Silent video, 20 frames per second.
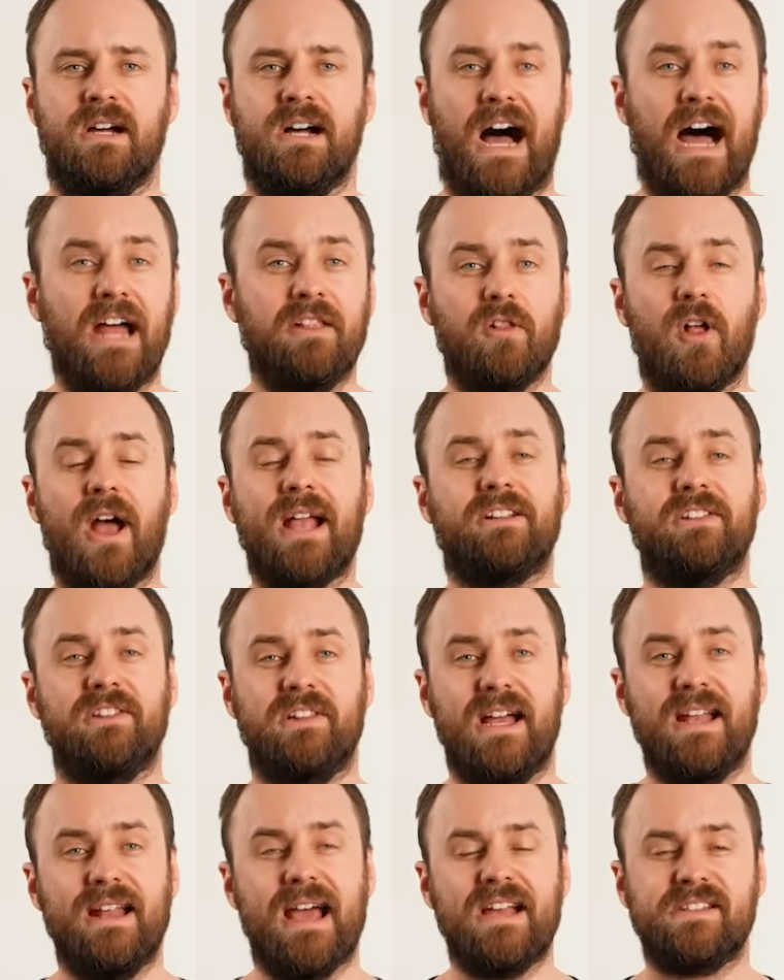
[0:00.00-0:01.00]
Unlike
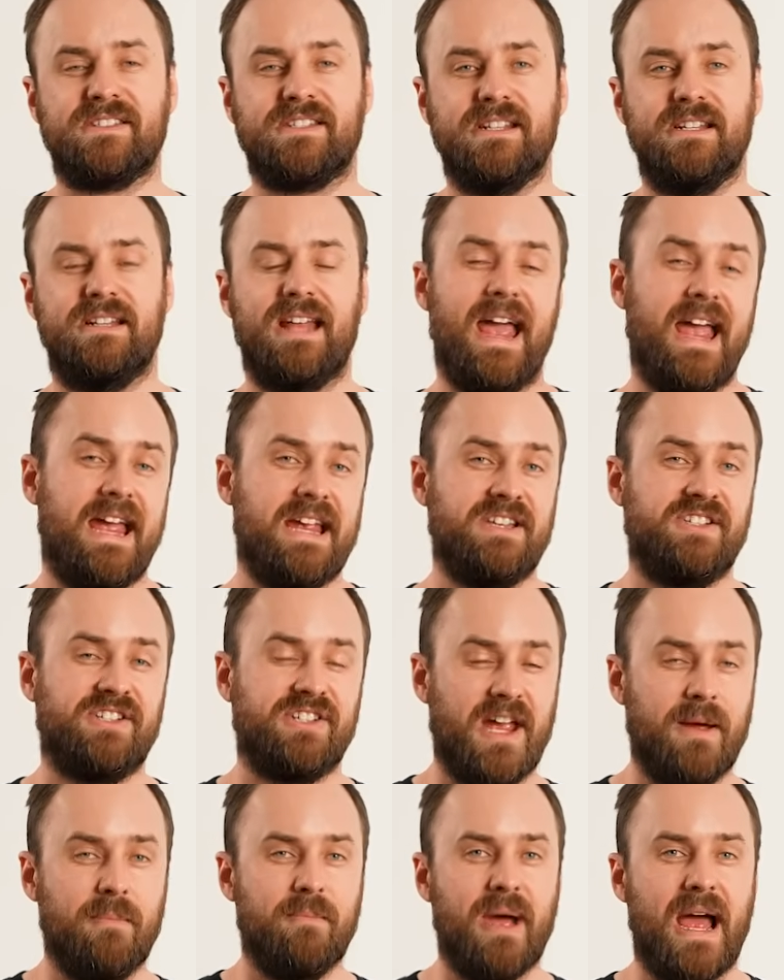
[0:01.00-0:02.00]
lead acid
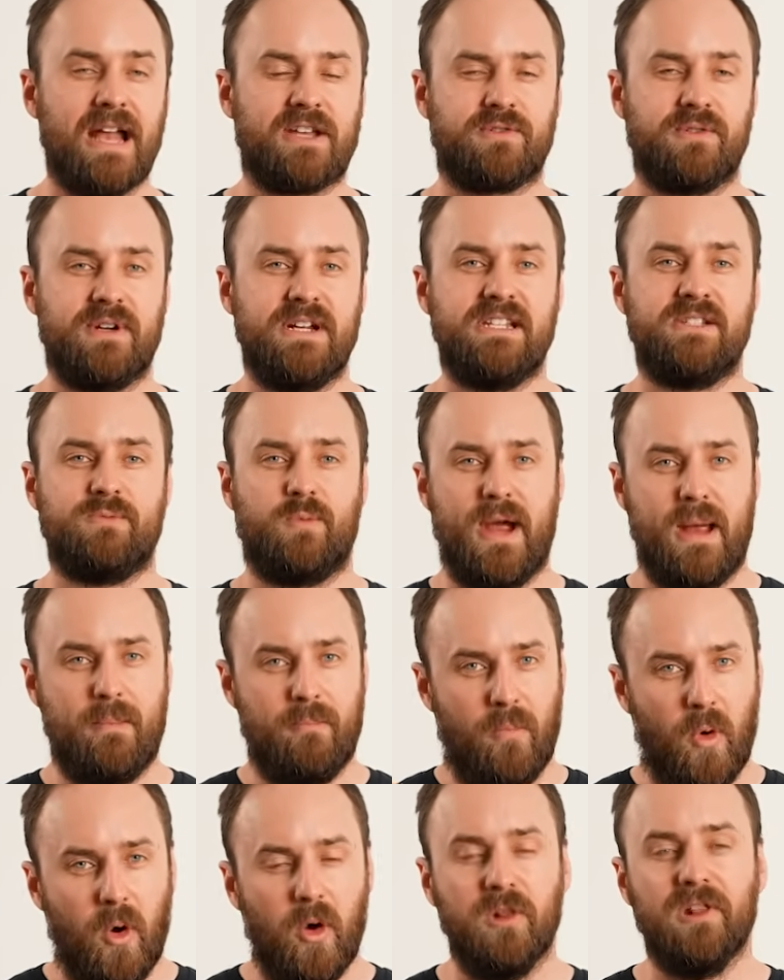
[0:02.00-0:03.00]
AGM batteries, where
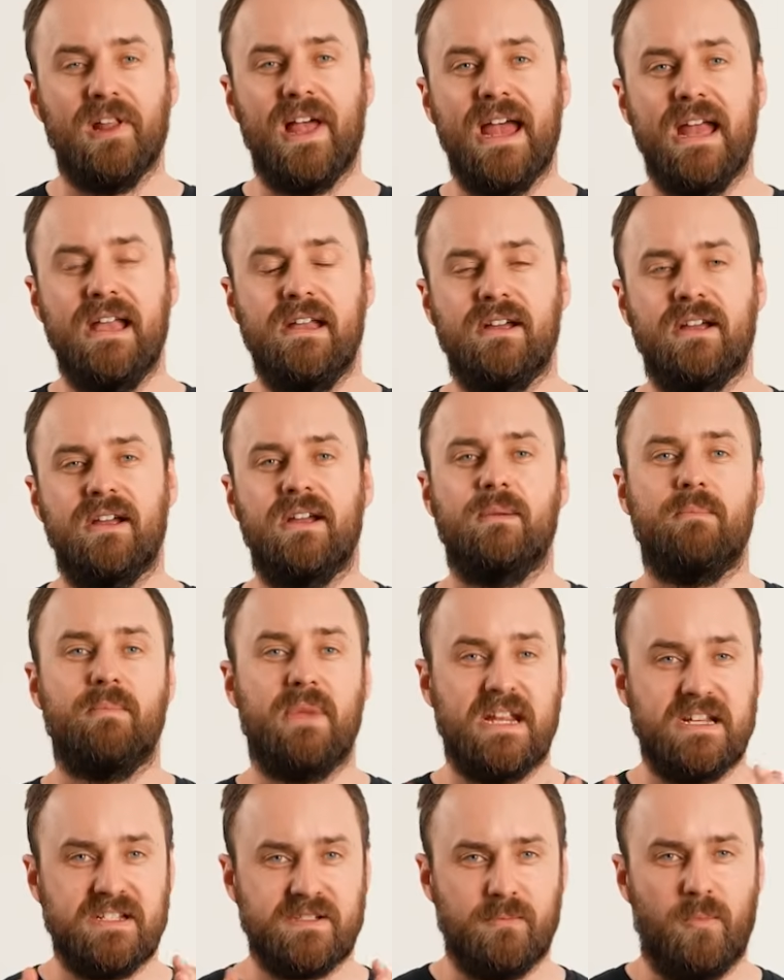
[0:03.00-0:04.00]
more lead
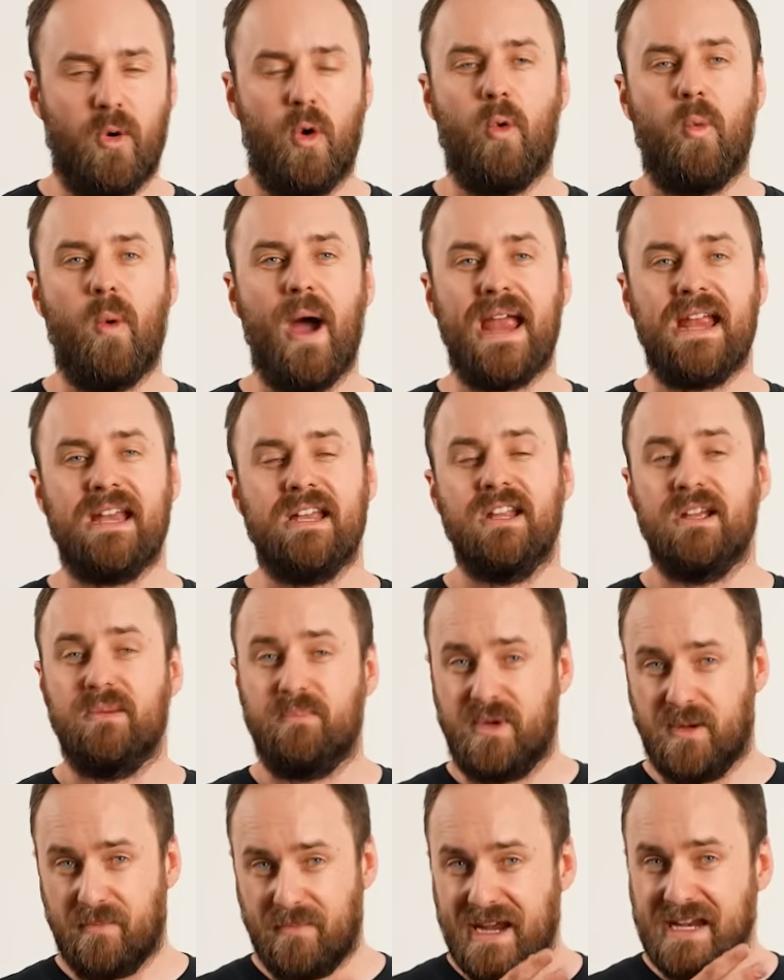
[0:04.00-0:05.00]
means more weight
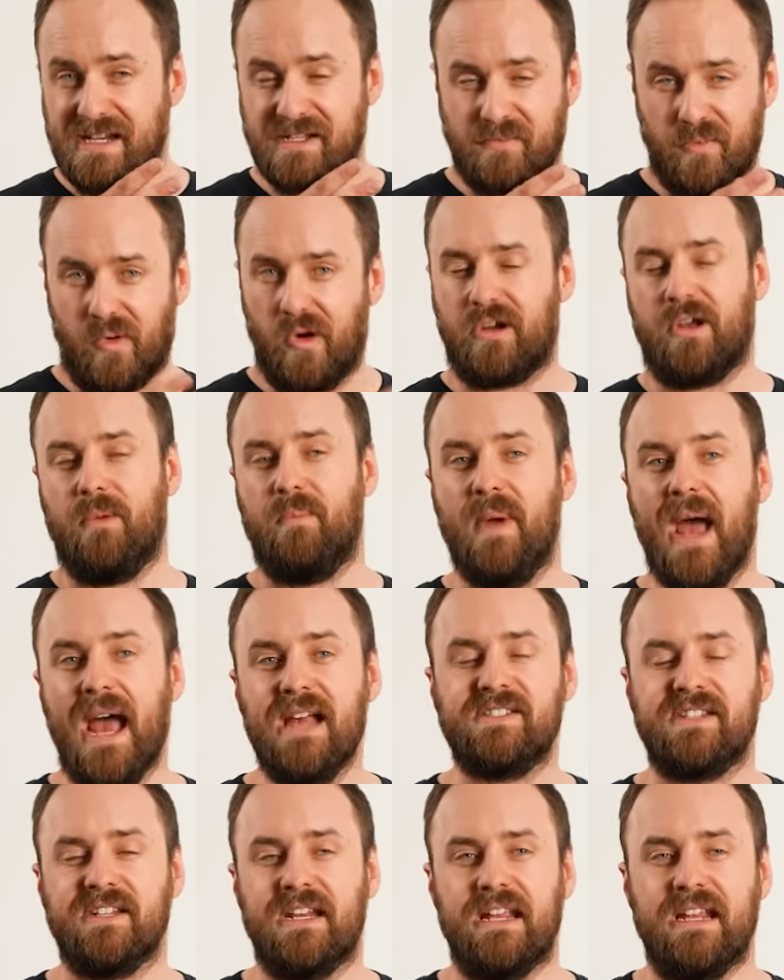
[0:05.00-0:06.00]
but means more
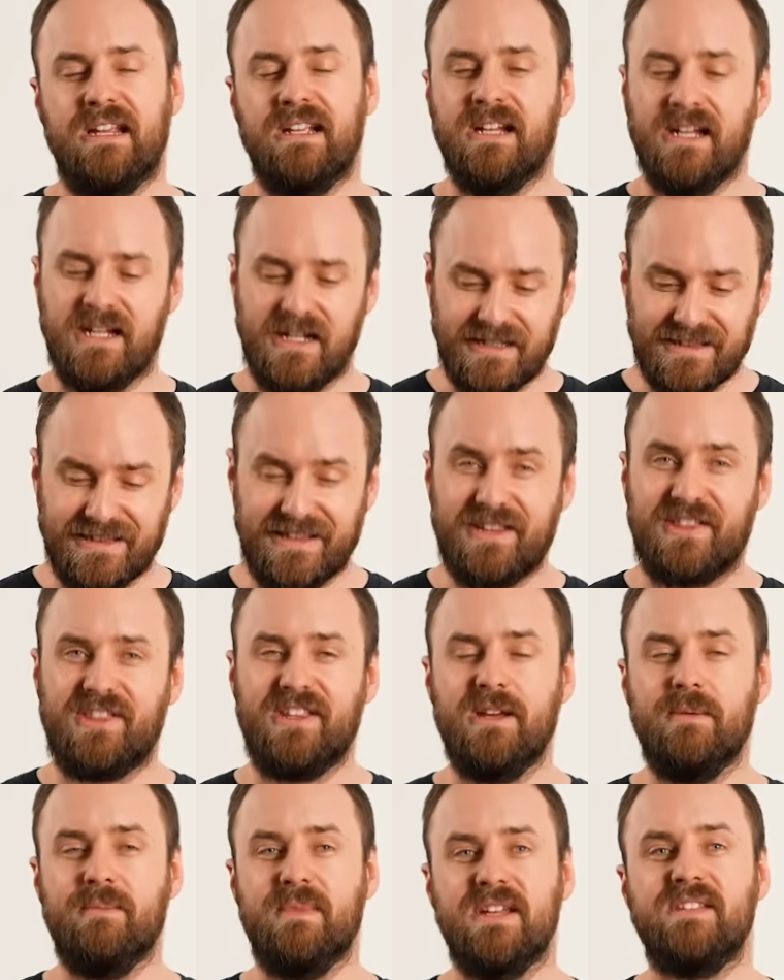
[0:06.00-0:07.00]
capacity,
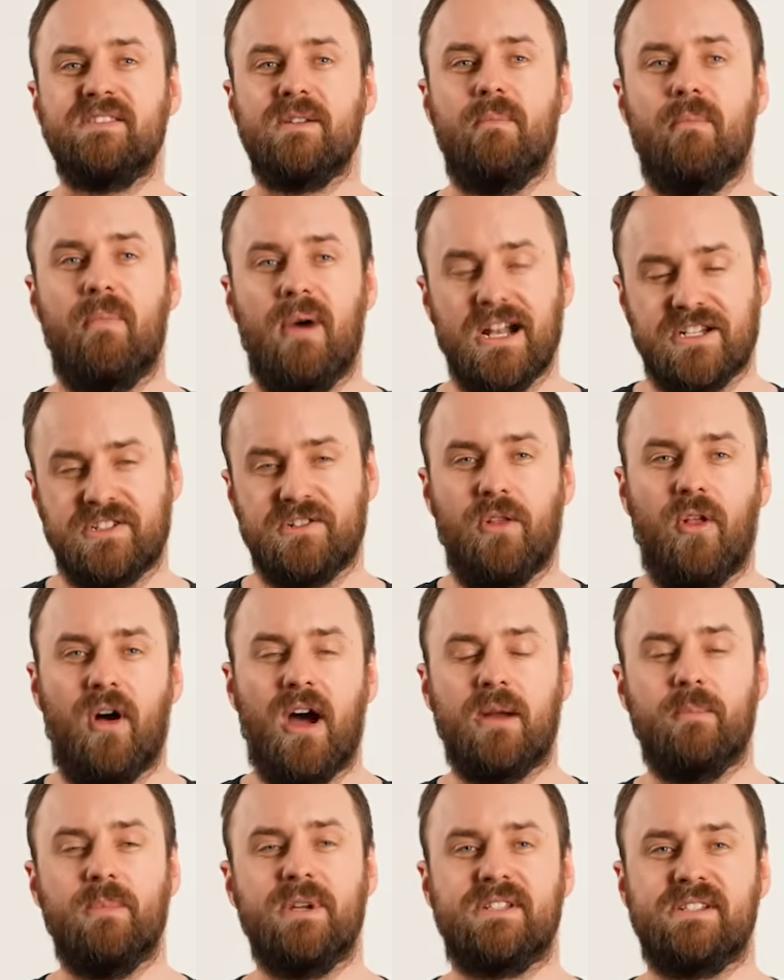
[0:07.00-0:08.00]
lithium is a much
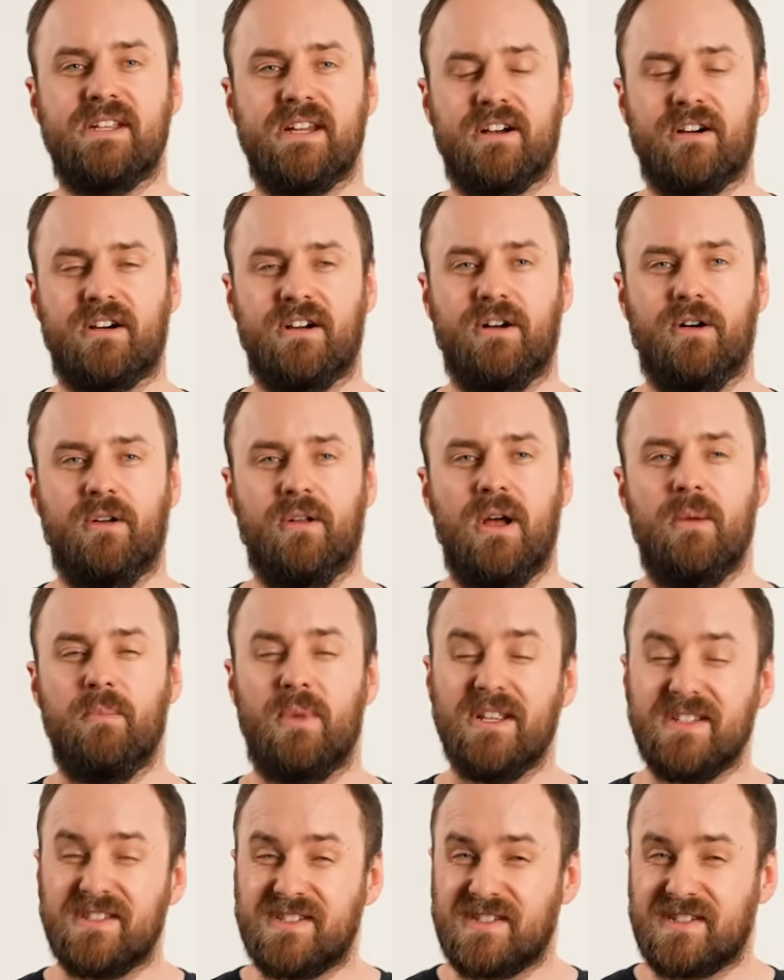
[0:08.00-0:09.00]
lighter material,
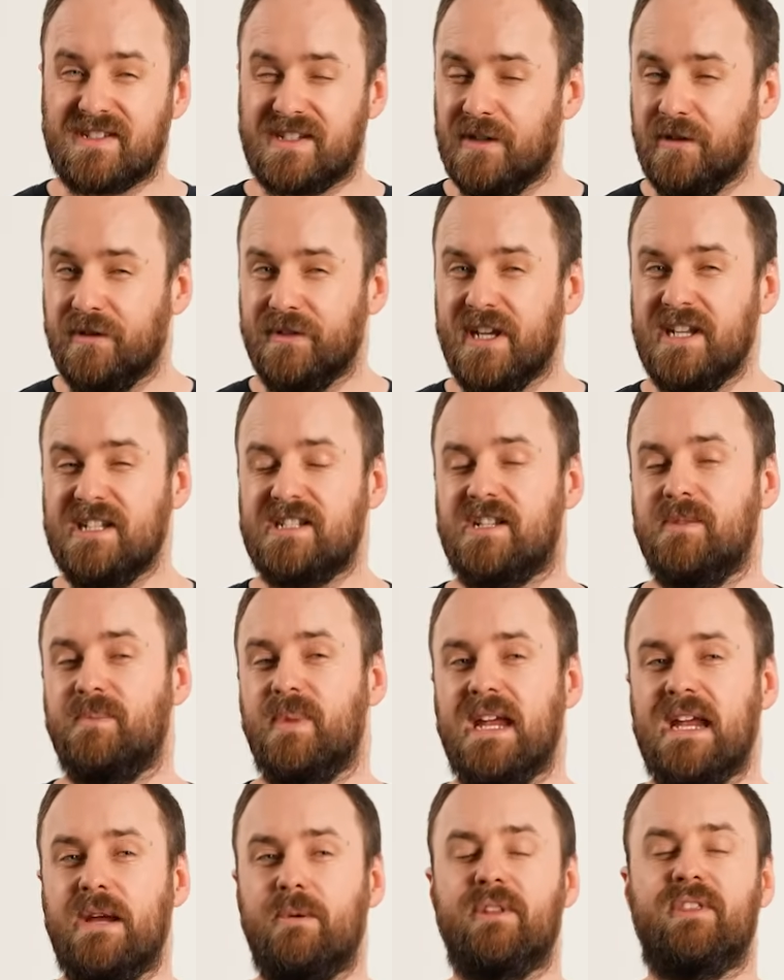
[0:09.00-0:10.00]
but it still needs to
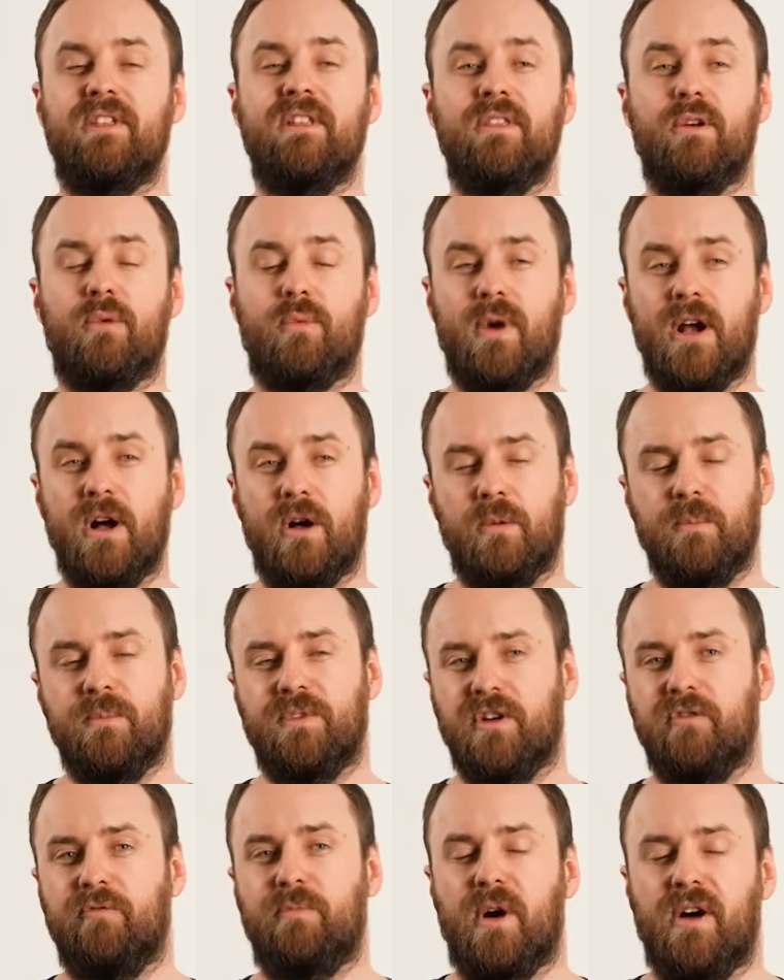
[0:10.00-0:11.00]
be within the realms
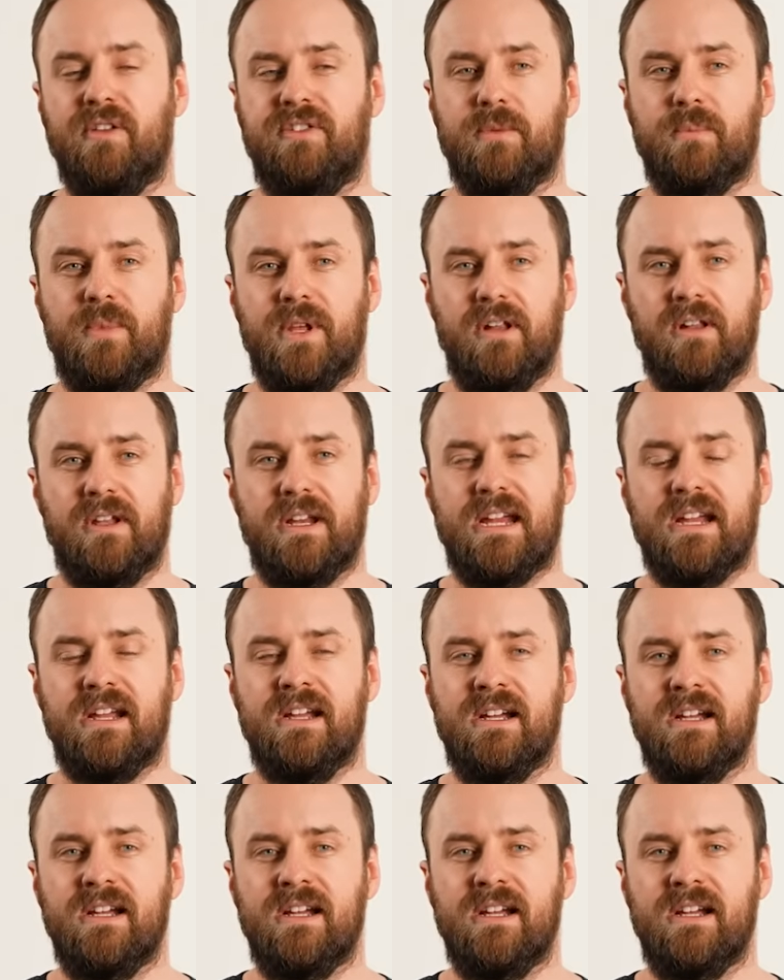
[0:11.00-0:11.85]
of possibility.